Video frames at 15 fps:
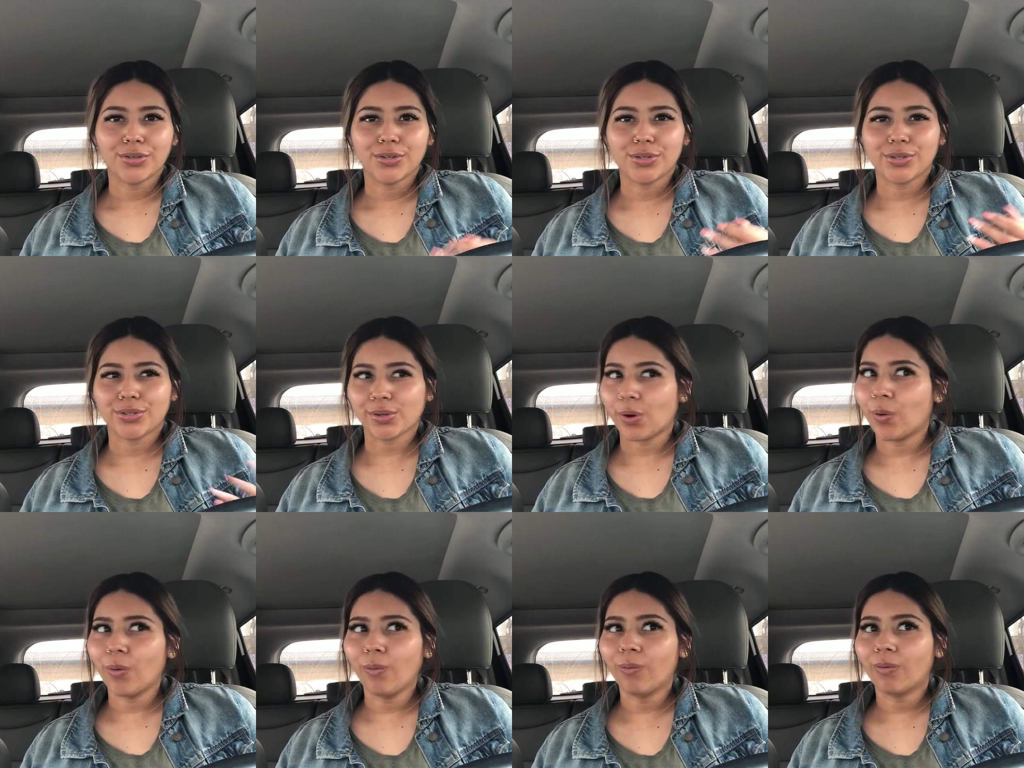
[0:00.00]

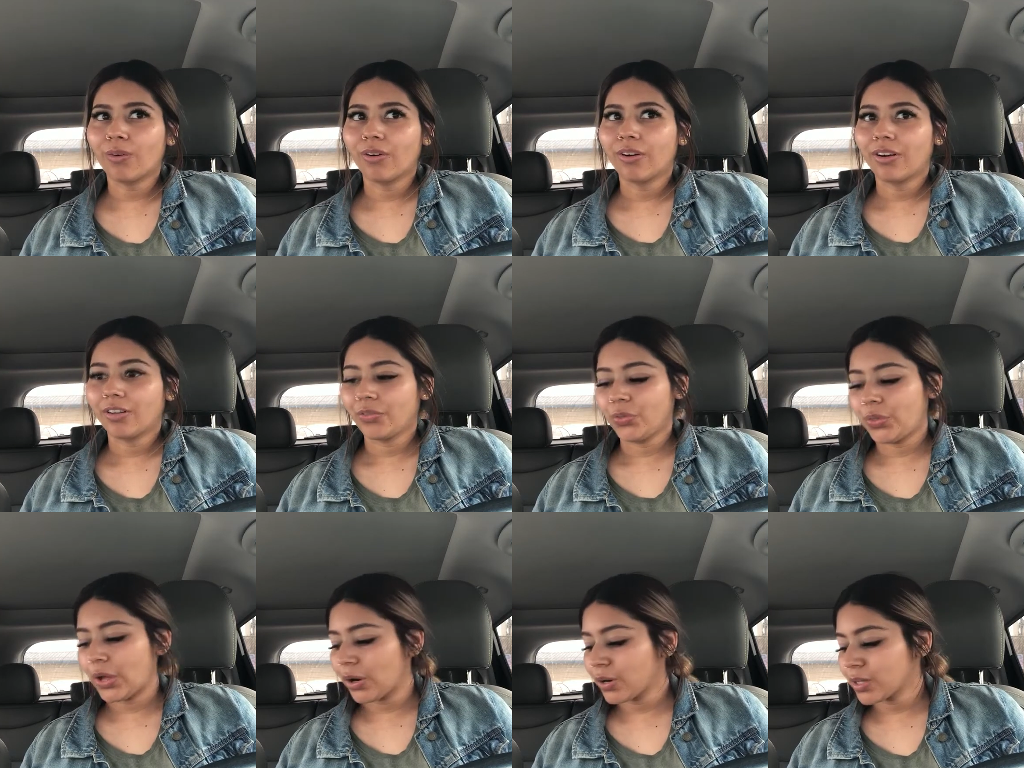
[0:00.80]
so
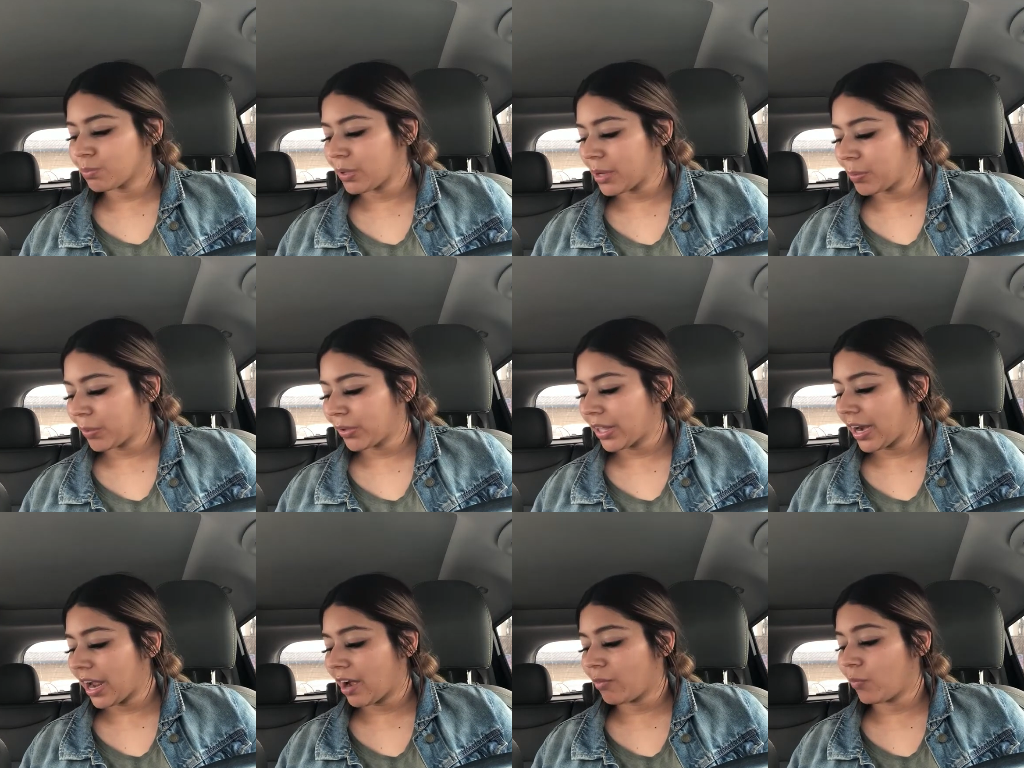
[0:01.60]
there's people
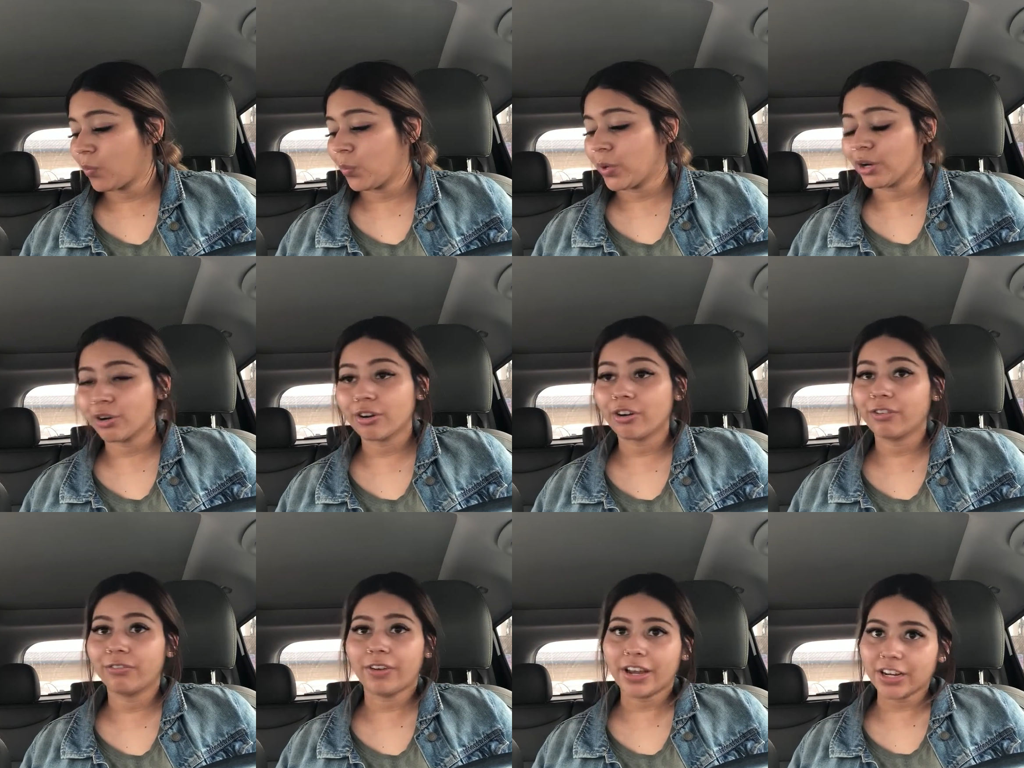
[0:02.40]
that have
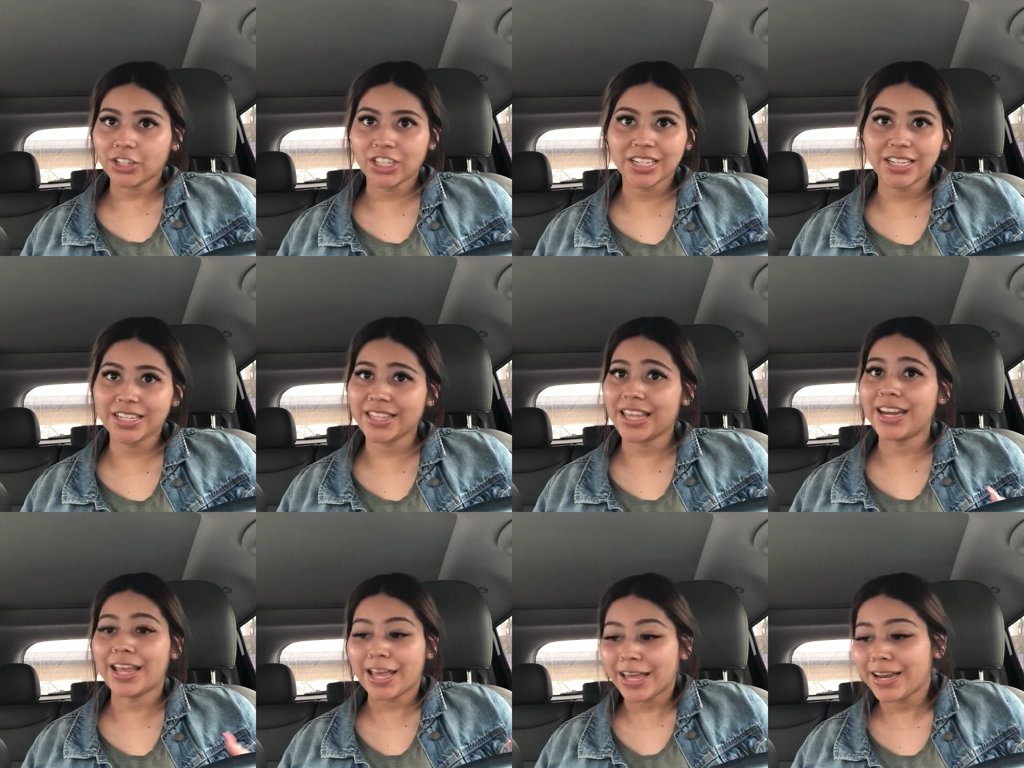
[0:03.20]
weirder fetishes
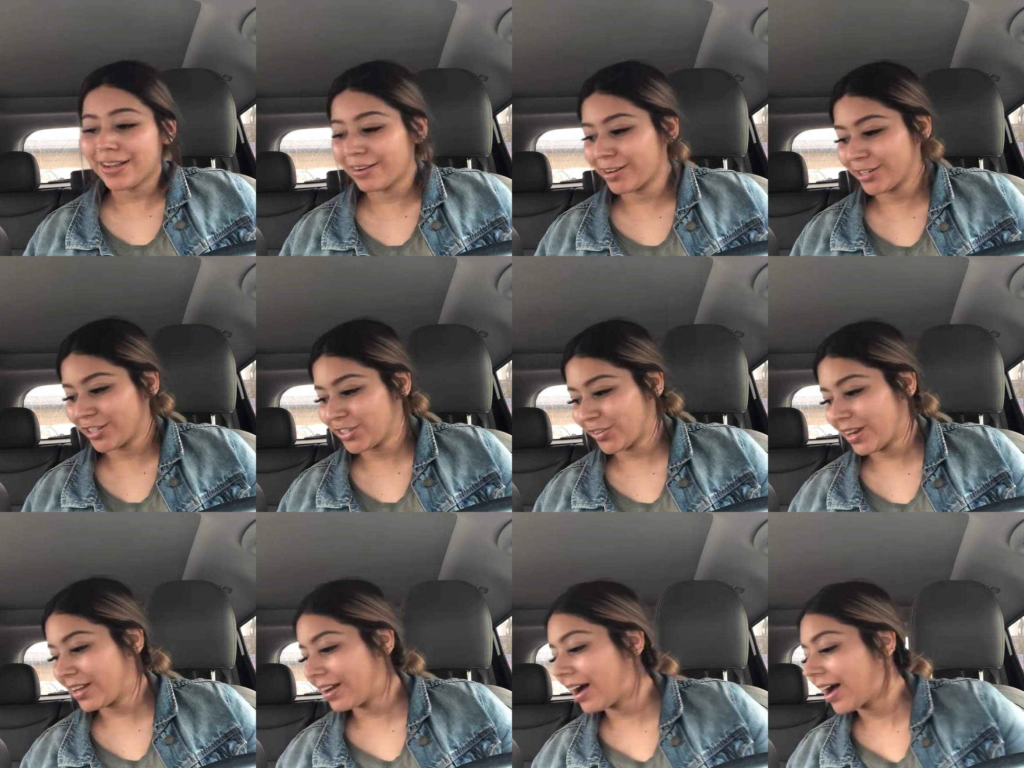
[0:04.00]
than hitting on
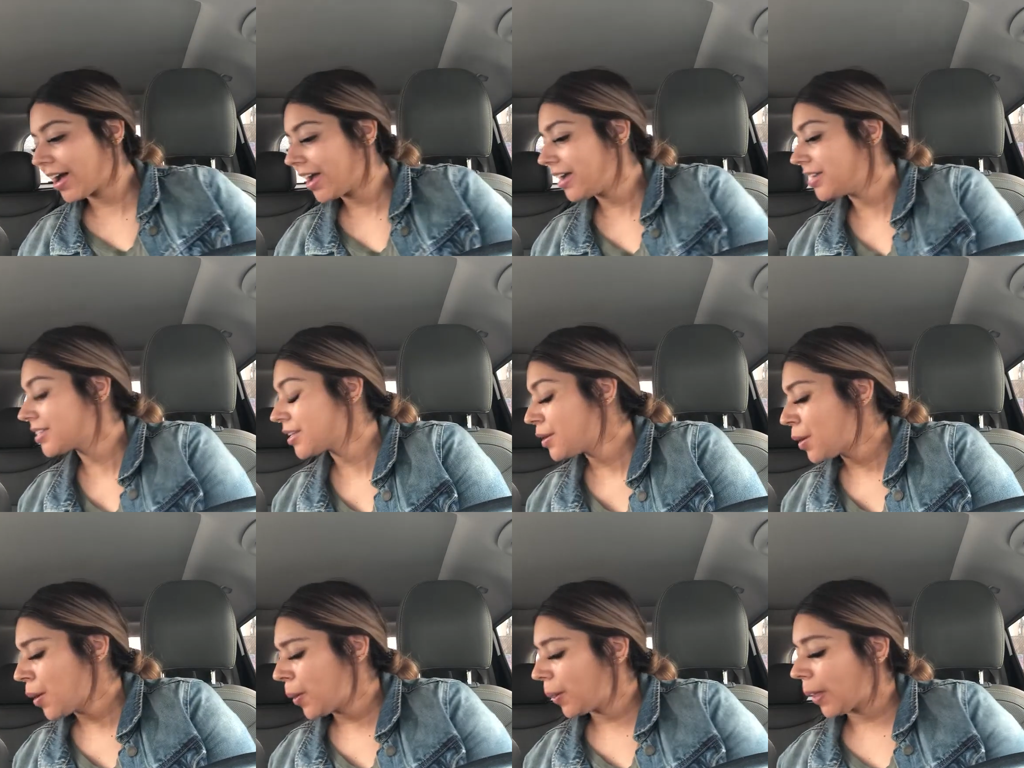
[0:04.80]
straight guys
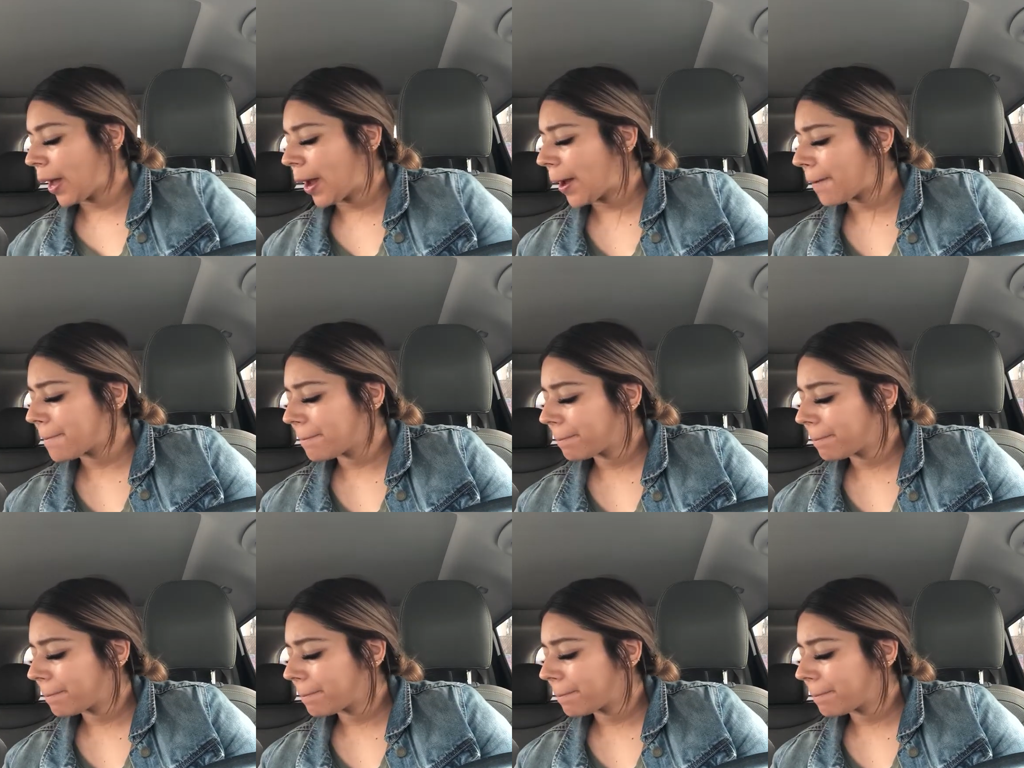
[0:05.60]
like